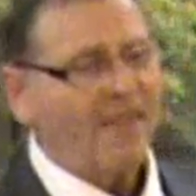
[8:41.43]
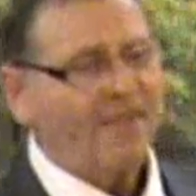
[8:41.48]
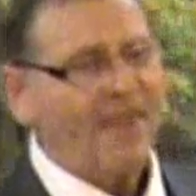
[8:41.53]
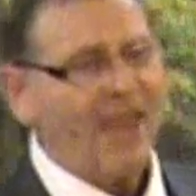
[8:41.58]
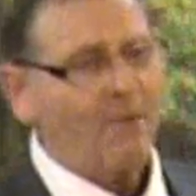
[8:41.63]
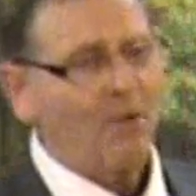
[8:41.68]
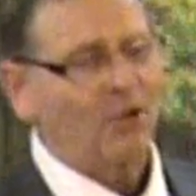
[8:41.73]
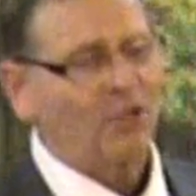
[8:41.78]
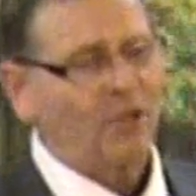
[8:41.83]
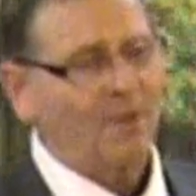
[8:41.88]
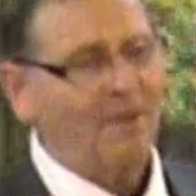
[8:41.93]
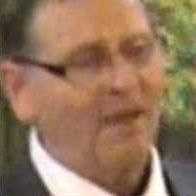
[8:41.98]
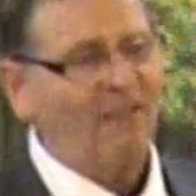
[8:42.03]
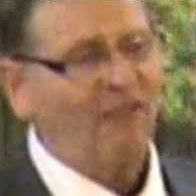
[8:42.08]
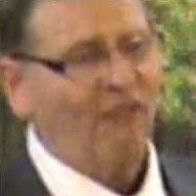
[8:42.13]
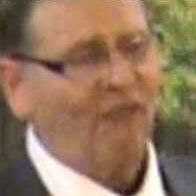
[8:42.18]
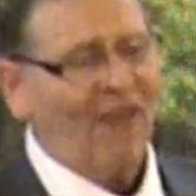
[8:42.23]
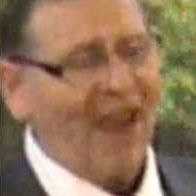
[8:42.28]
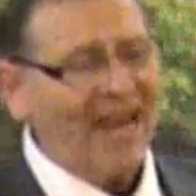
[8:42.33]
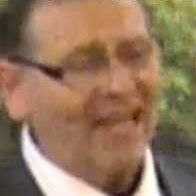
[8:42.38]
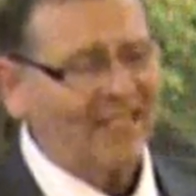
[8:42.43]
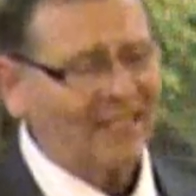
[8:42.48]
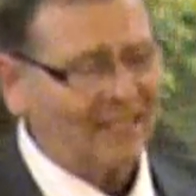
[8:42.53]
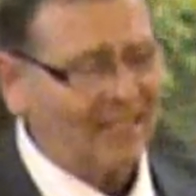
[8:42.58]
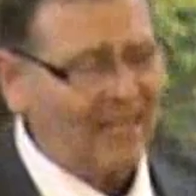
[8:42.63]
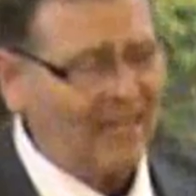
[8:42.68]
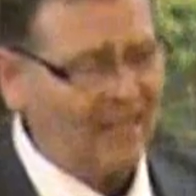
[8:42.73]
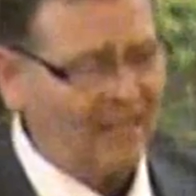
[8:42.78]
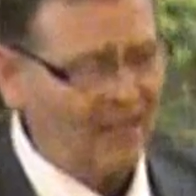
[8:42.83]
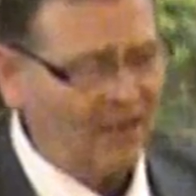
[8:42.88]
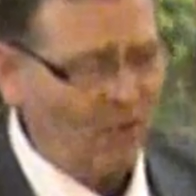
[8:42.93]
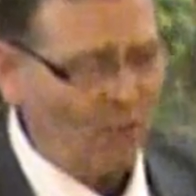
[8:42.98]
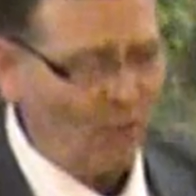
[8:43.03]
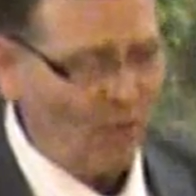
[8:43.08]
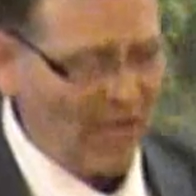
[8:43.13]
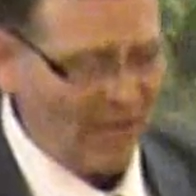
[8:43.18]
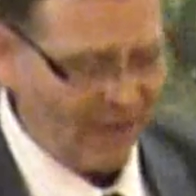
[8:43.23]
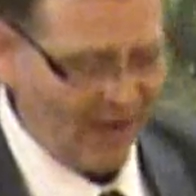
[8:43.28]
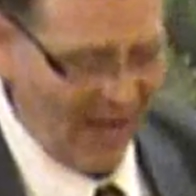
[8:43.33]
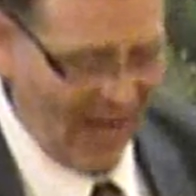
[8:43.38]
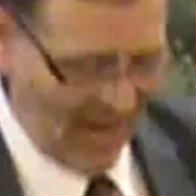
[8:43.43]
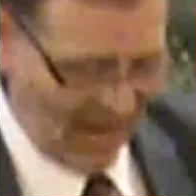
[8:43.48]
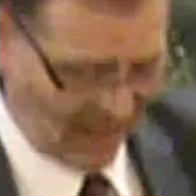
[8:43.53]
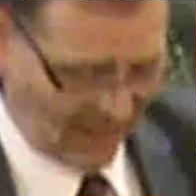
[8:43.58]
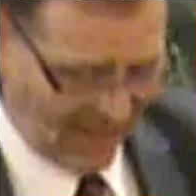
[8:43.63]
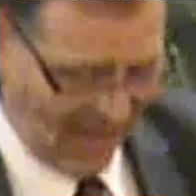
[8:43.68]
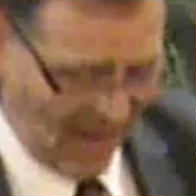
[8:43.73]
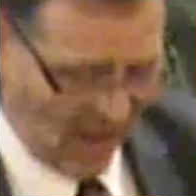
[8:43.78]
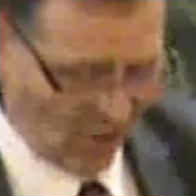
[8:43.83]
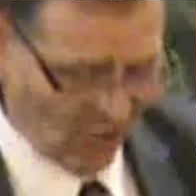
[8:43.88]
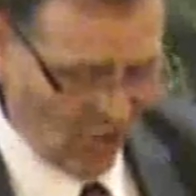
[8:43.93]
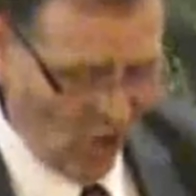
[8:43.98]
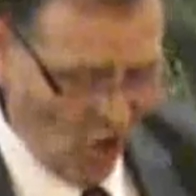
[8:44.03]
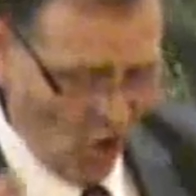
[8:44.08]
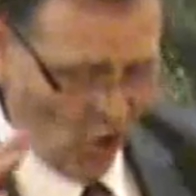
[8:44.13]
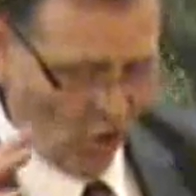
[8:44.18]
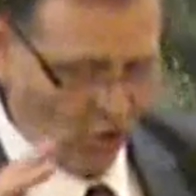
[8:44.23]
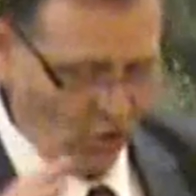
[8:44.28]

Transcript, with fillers: They were to be facing, with their head down,